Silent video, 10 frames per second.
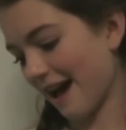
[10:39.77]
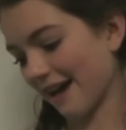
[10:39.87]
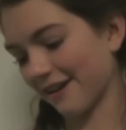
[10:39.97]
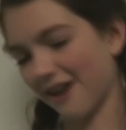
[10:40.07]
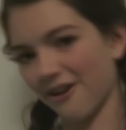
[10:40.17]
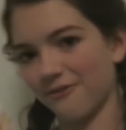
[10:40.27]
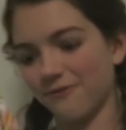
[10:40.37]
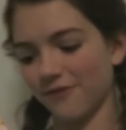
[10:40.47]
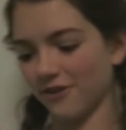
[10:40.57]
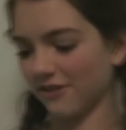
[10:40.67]
I got a
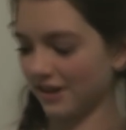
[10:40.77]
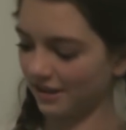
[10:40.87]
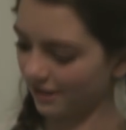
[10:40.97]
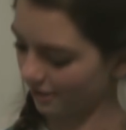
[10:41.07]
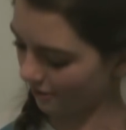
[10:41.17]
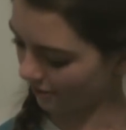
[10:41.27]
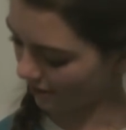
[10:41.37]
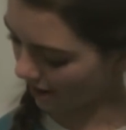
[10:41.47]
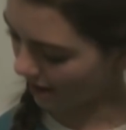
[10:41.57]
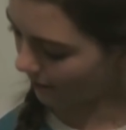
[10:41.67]
furry little
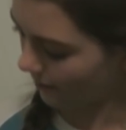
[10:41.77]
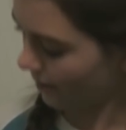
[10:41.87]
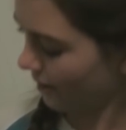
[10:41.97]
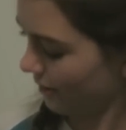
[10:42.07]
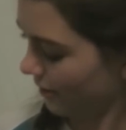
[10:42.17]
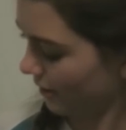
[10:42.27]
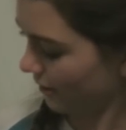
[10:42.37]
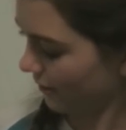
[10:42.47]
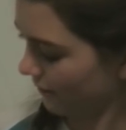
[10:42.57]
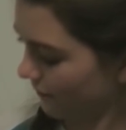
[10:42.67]
guy with
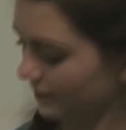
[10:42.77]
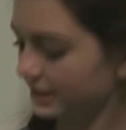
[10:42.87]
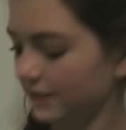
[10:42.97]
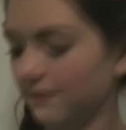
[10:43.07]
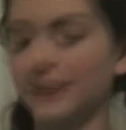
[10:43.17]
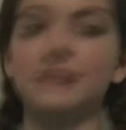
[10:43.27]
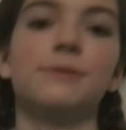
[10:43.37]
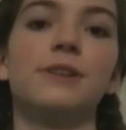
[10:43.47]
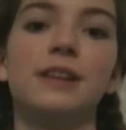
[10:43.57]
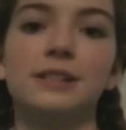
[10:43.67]
the fuzzy
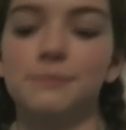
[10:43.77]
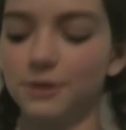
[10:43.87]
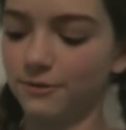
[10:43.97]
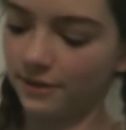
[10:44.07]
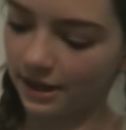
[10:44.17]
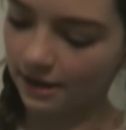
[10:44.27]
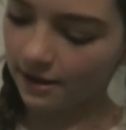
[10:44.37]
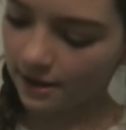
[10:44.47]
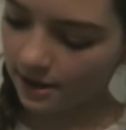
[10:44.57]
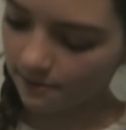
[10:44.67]
face where you get to move and like
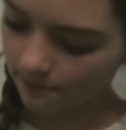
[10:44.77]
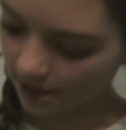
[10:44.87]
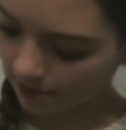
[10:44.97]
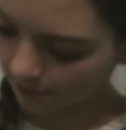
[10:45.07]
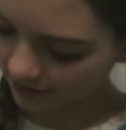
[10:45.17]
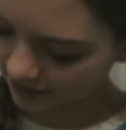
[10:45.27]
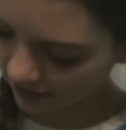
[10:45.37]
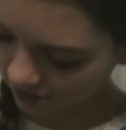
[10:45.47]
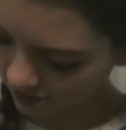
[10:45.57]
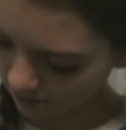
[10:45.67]
make
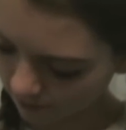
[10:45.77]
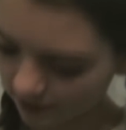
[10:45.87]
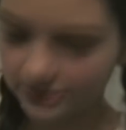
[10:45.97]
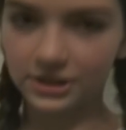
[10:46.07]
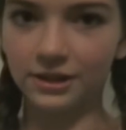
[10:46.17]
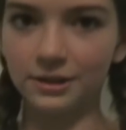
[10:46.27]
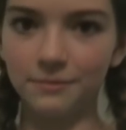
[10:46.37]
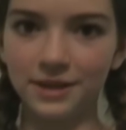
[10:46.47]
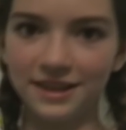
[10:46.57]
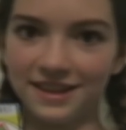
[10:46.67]
mustaches and beards on
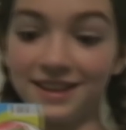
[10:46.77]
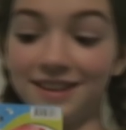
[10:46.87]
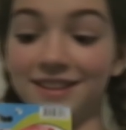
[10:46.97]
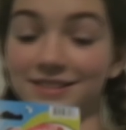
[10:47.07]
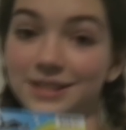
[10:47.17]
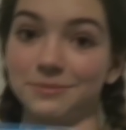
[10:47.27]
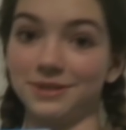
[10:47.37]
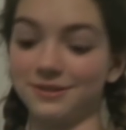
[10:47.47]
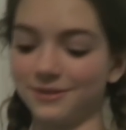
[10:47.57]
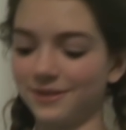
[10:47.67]
him. It's gonna
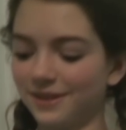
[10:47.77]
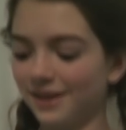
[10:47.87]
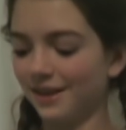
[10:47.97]
be cool.